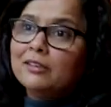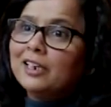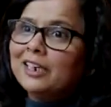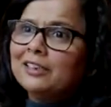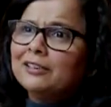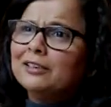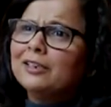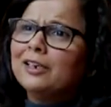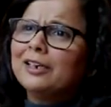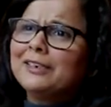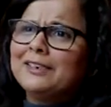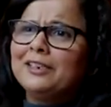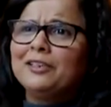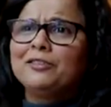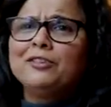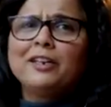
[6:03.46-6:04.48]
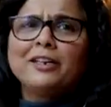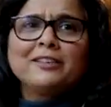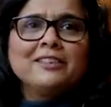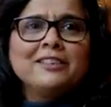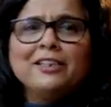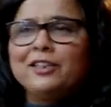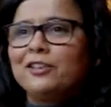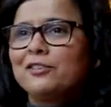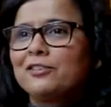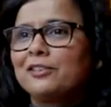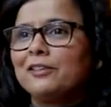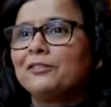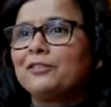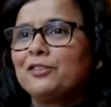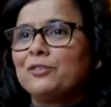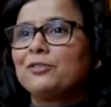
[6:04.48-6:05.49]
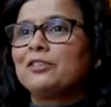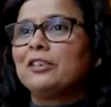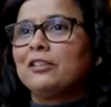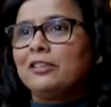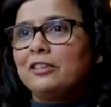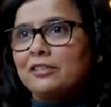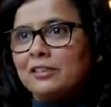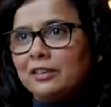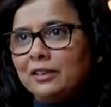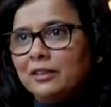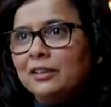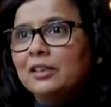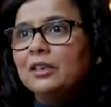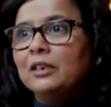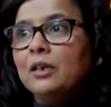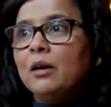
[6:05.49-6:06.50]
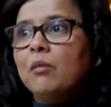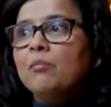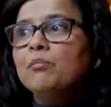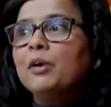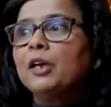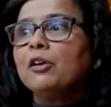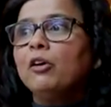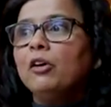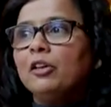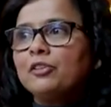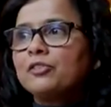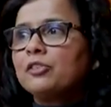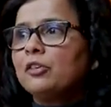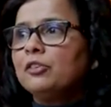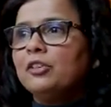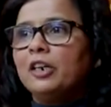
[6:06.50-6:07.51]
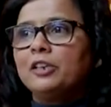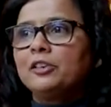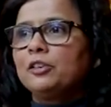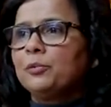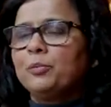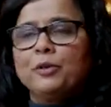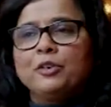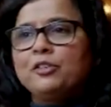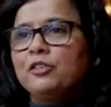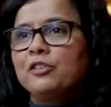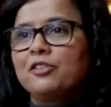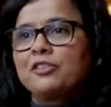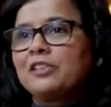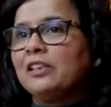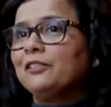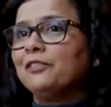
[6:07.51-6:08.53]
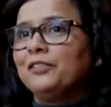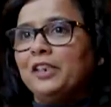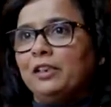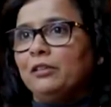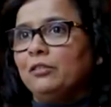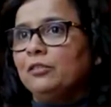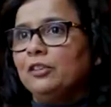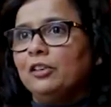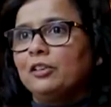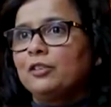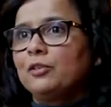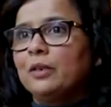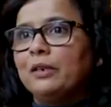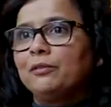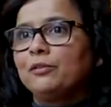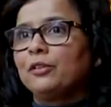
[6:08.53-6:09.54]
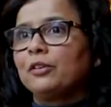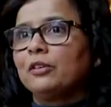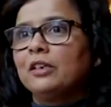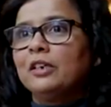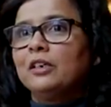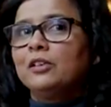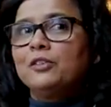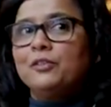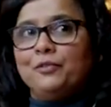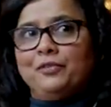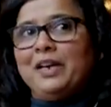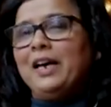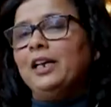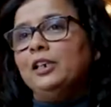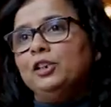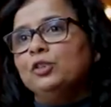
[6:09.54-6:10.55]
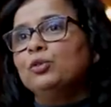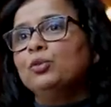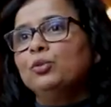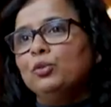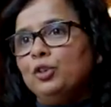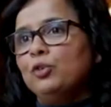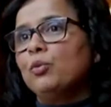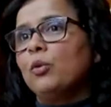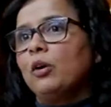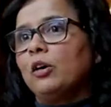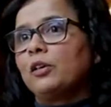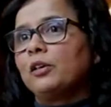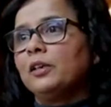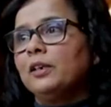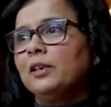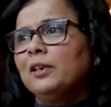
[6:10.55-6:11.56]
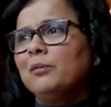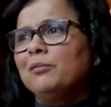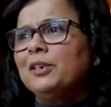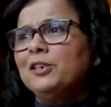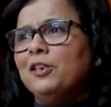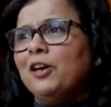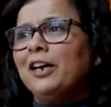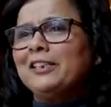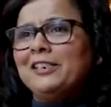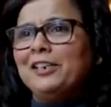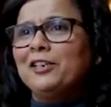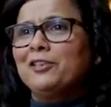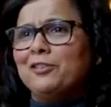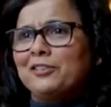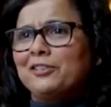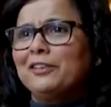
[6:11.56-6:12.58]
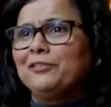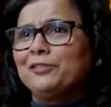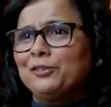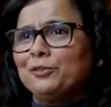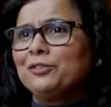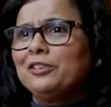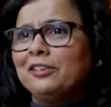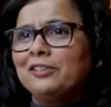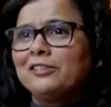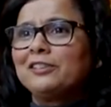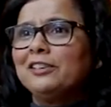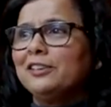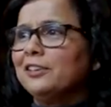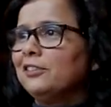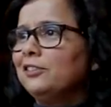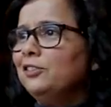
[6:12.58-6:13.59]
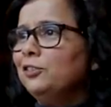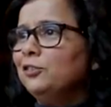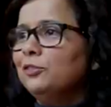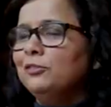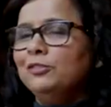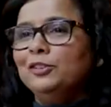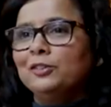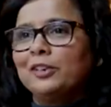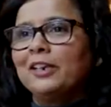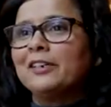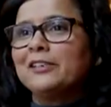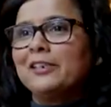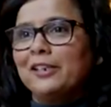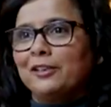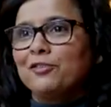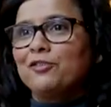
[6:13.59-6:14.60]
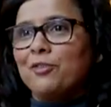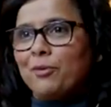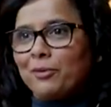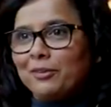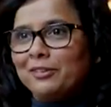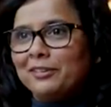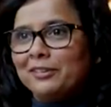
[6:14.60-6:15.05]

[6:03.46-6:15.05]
not to take yourself too seriously, but also not to put yourself down, not to value who you are, but not take yourself so seriously that you can't take a joke.